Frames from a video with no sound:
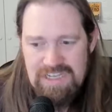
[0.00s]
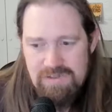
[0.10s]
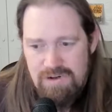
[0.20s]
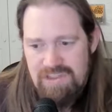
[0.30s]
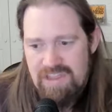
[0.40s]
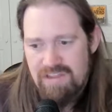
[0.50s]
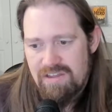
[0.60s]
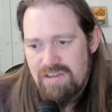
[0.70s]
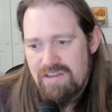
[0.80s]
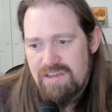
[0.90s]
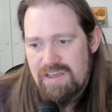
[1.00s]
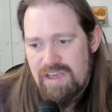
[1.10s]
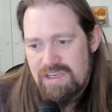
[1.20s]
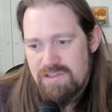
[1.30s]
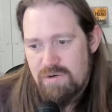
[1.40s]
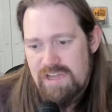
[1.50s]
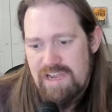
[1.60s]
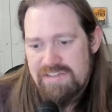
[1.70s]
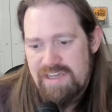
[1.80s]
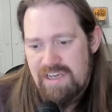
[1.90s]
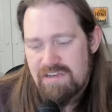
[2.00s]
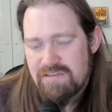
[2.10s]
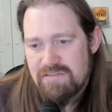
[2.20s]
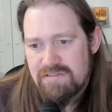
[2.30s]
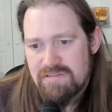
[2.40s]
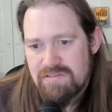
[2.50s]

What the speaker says: that sort of thing. In 2018,